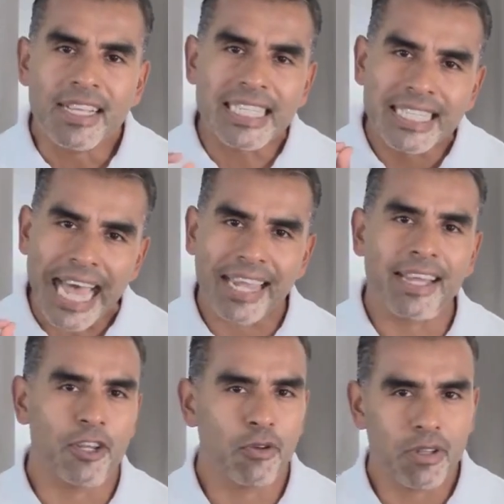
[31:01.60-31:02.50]
The
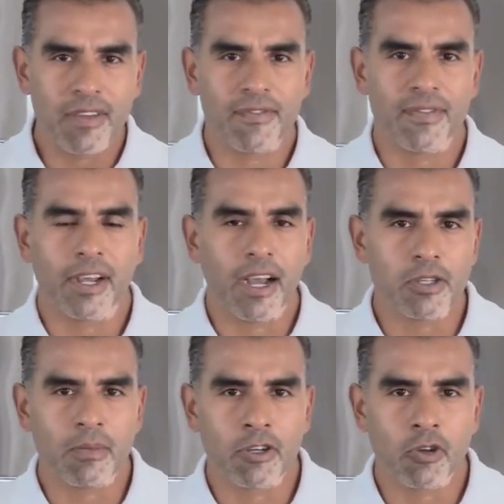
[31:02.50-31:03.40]
second you leave the
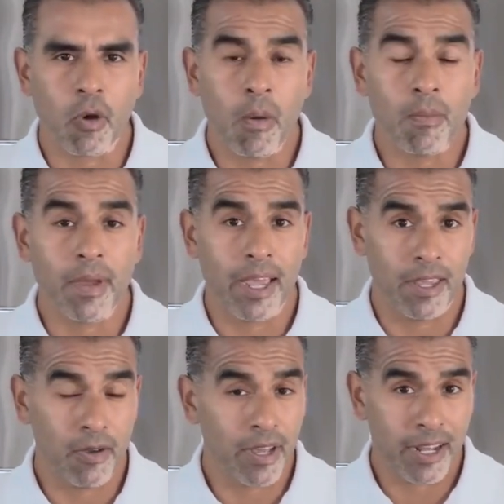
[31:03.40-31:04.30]
customer's home
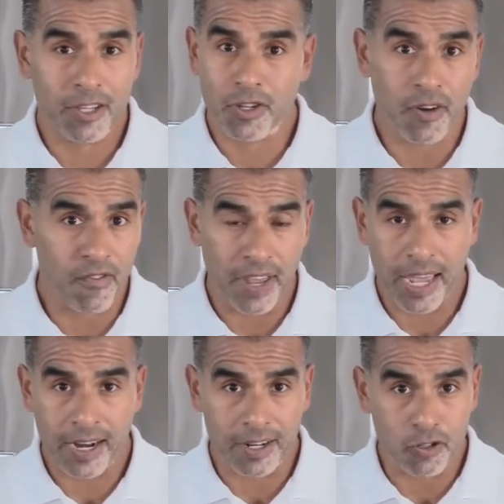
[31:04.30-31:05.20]
and you get into your
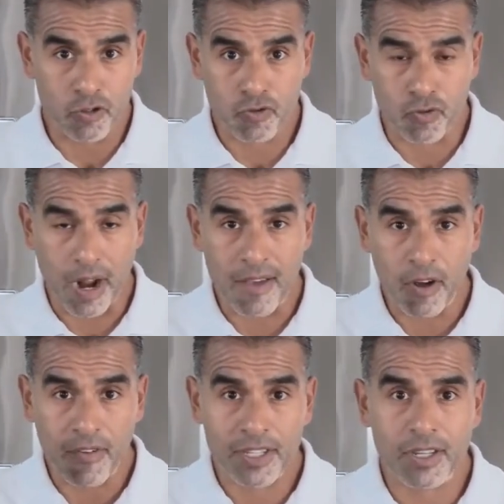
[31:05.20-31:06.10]
van and
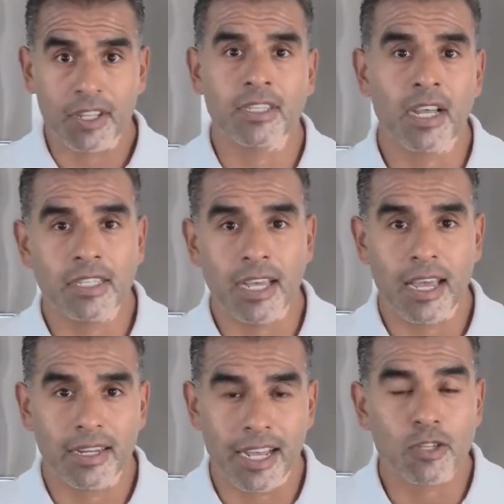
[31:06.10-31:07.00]
drive off into the
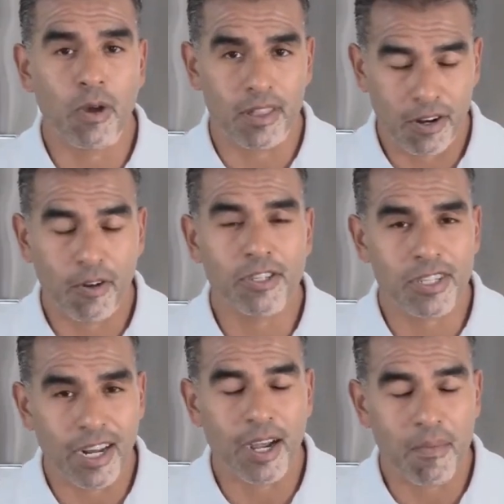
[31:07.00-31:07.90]
sunset, guess what? The noise
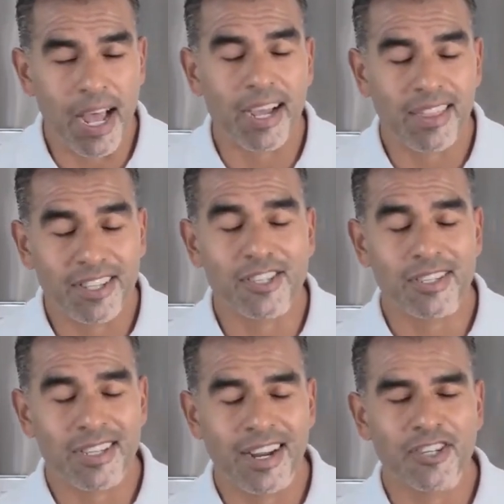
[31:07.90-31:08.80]
is going to come back. That's
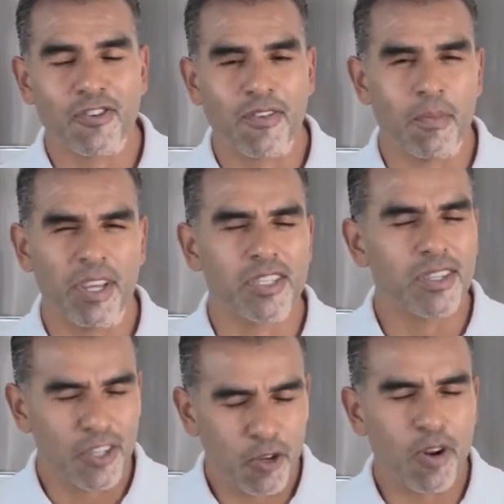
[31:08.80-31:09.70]
just the nature of the
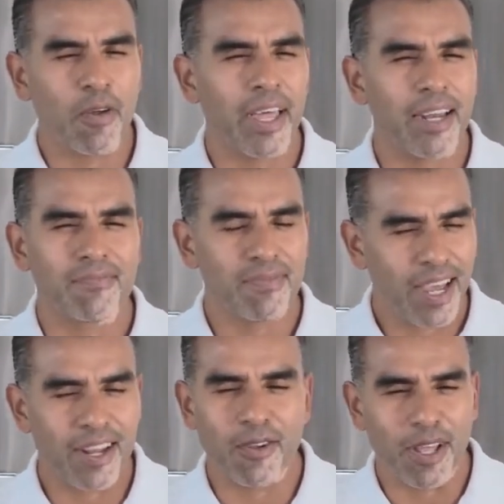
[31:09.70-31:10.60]
beast. You know that.
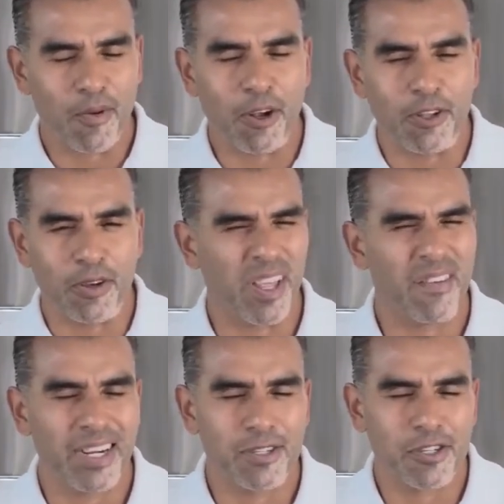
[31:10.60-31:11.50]
I know that. We all know
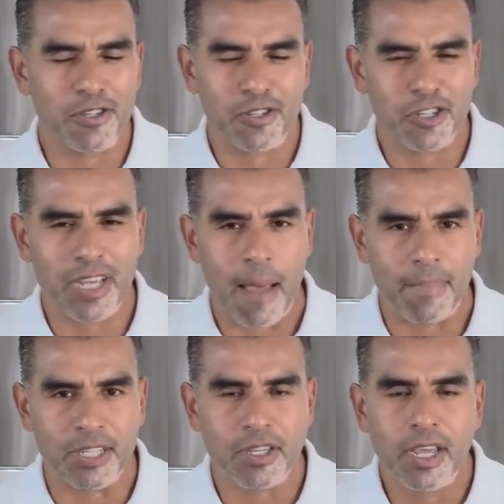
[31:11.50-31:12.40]
that, right? It just
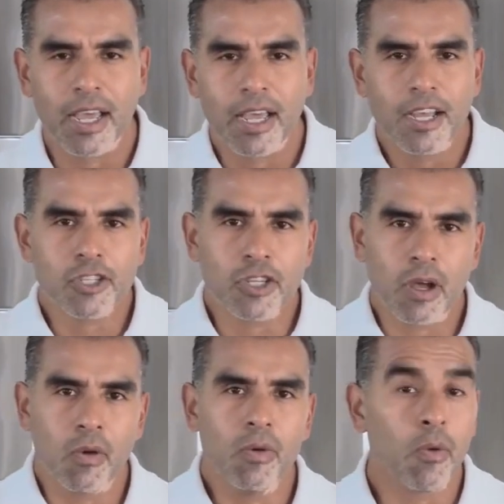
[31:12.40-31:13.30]
happens.
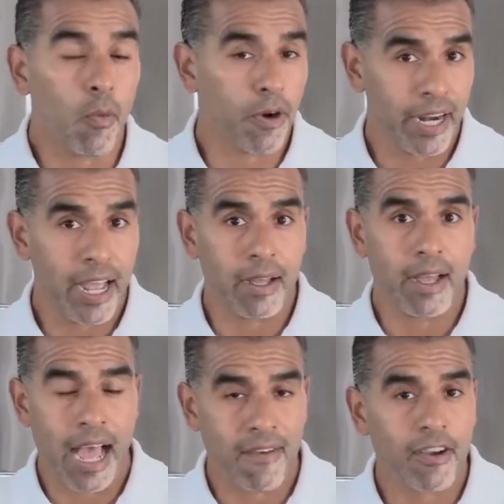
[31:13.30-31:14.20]
So we're going to
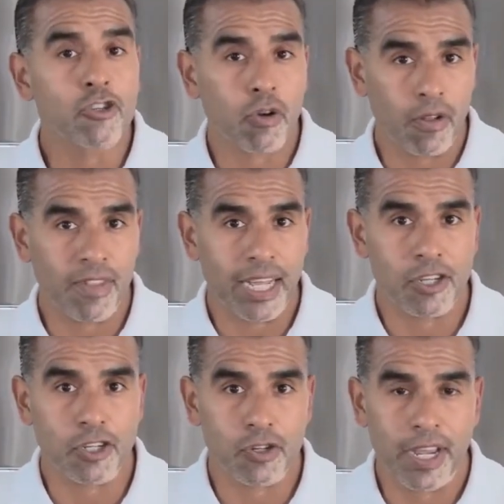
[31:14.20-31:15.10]
have control of
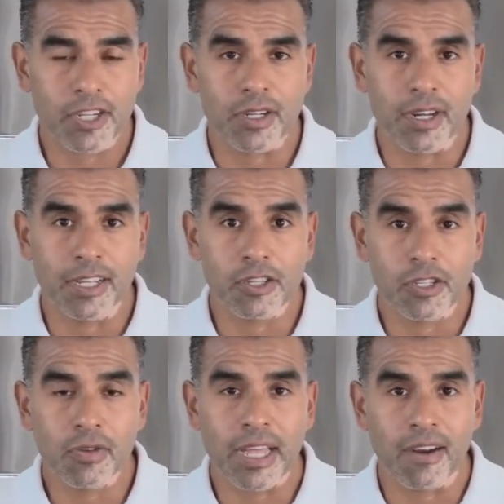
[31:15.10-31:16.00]
that situation. And to
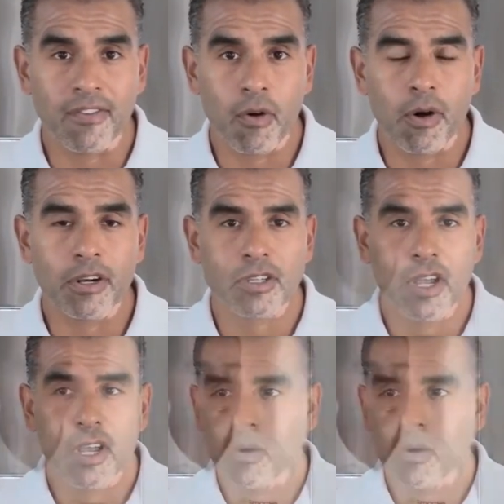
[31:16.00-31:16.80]
do that, of course,